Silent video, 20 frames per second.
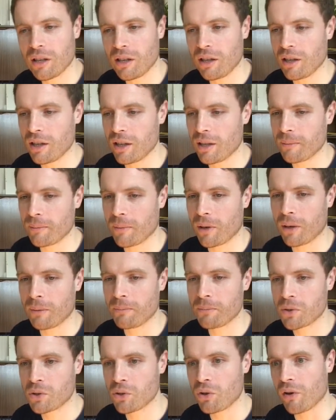
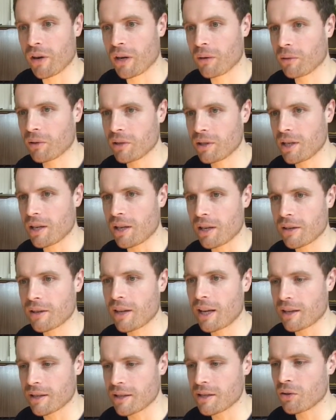I saw it and I thought, yeah,
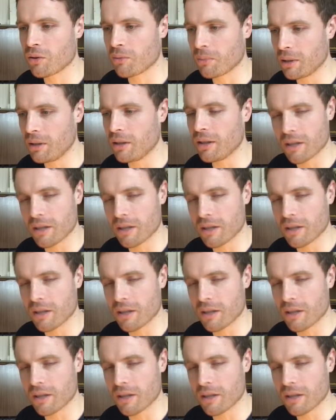that is on my